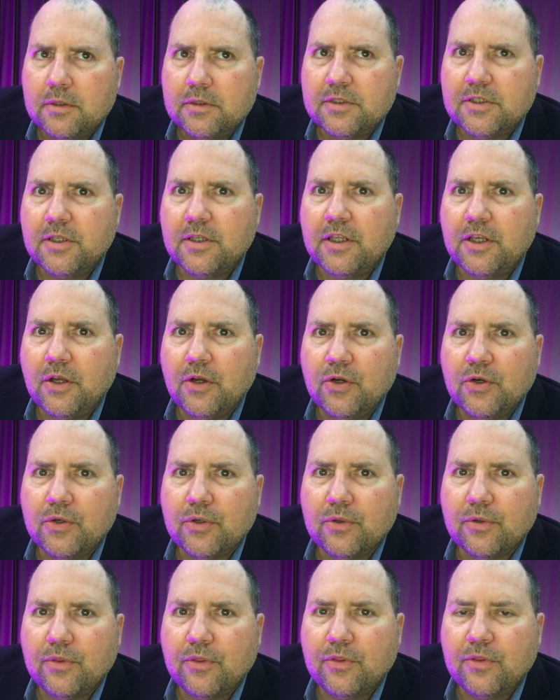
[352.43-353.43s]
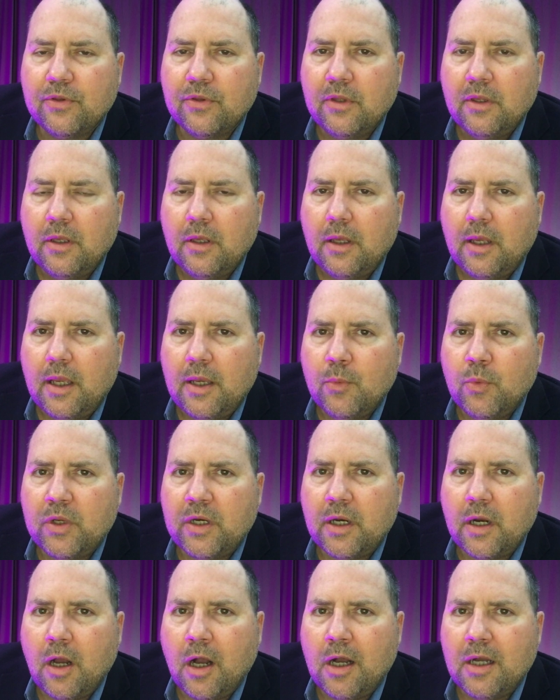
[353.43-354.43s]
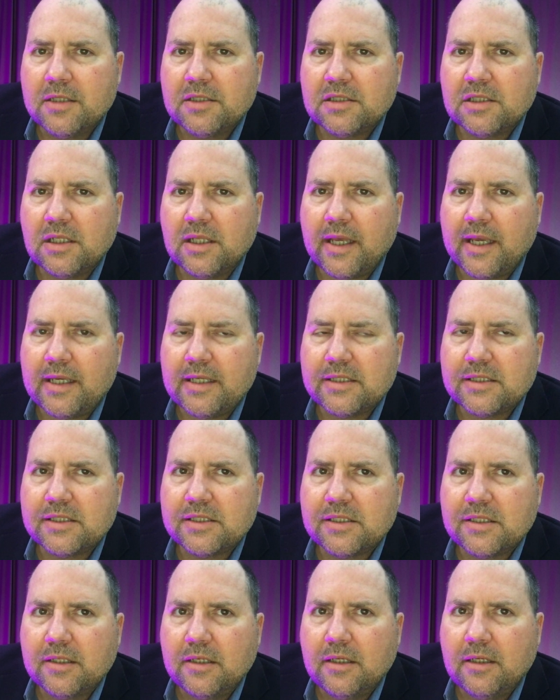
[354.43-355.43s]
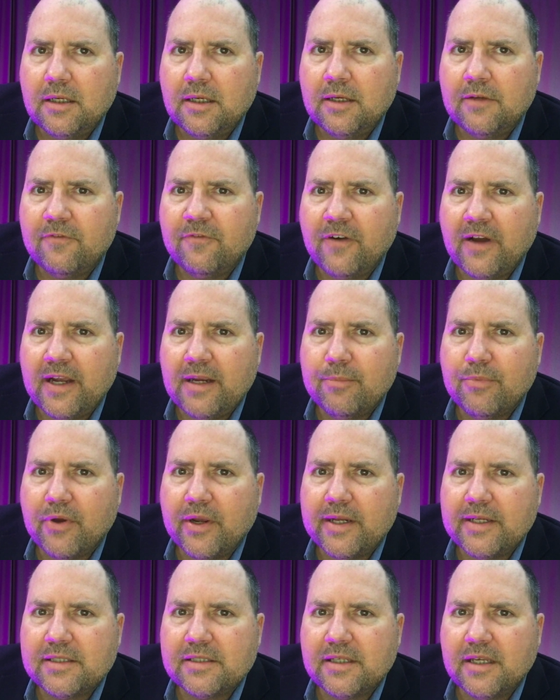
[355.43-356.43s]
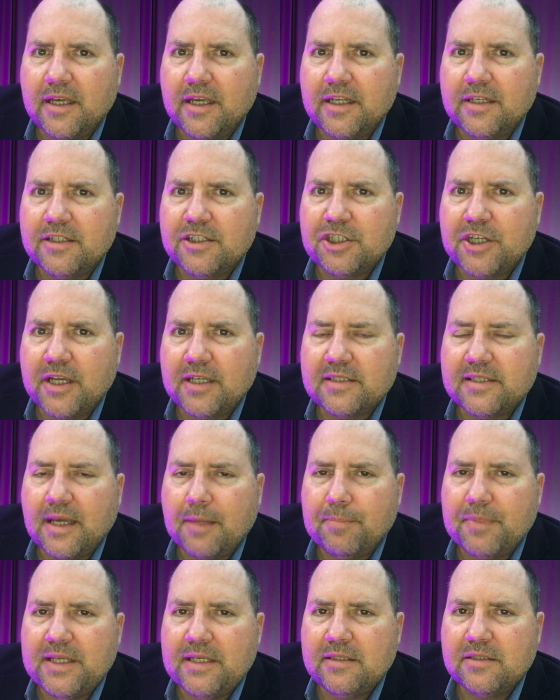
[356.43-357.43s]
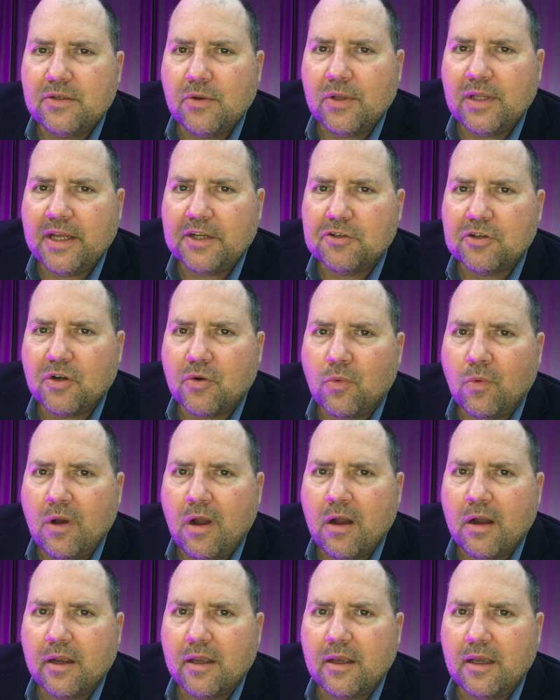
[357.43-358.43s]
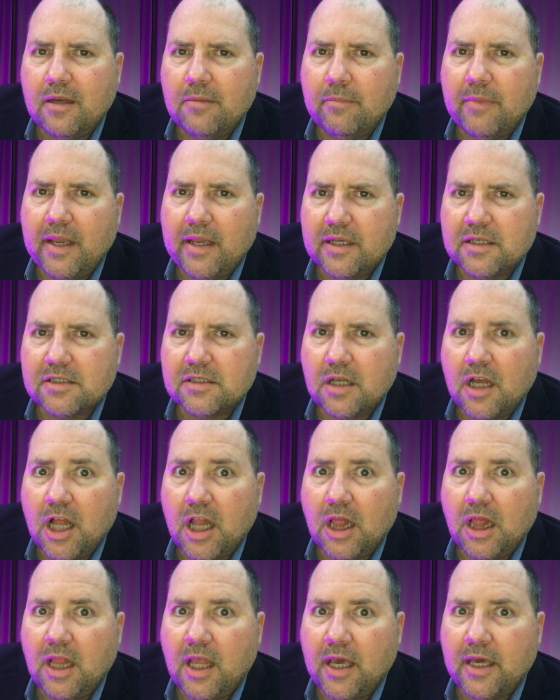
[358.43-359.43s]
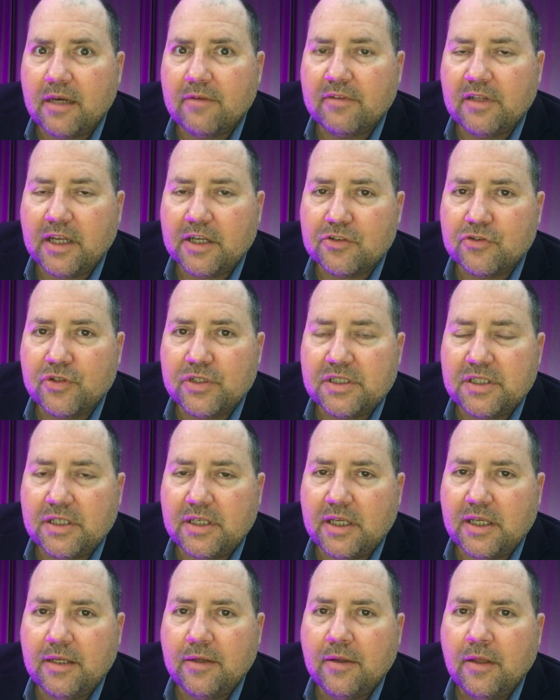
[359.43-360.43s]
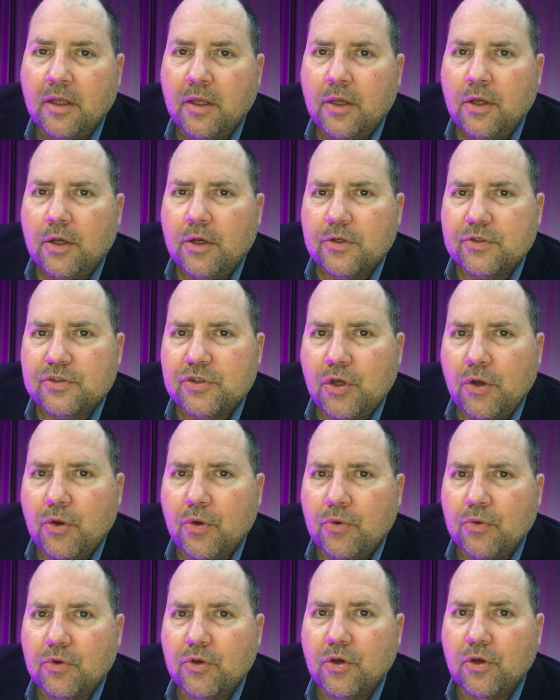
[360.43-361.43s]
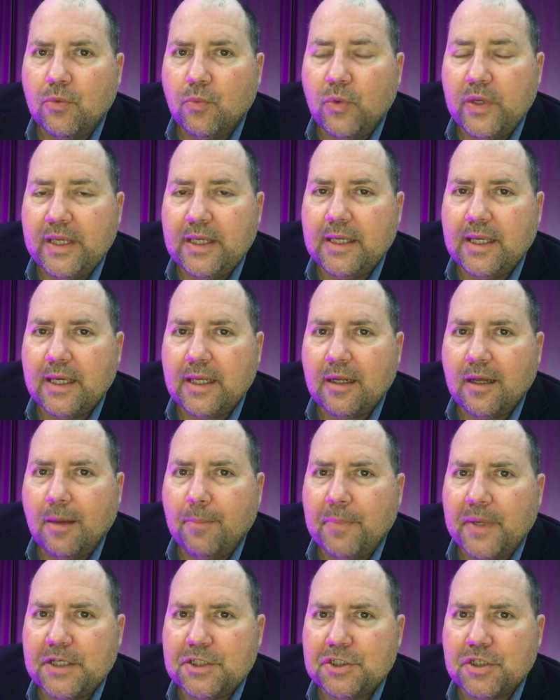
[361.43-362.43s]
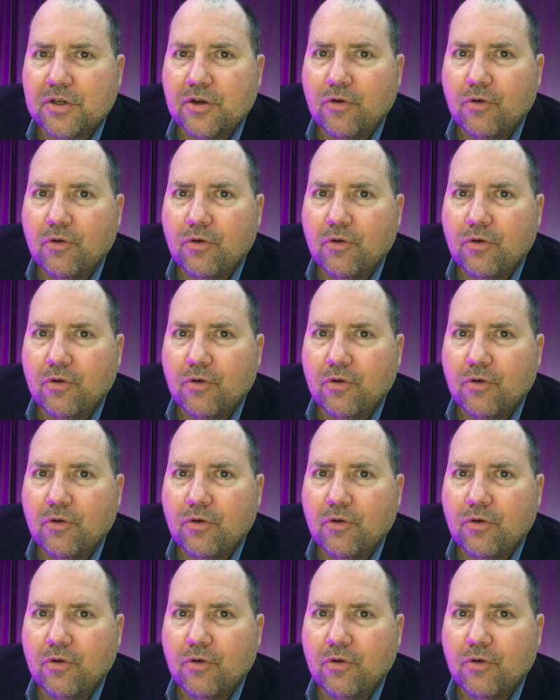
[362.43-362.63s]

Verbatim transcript: to the earth. And when it oscillates, it vibrates and shakes that piezoelectric rock and makes a lot of electricity. So, could we get a bunch of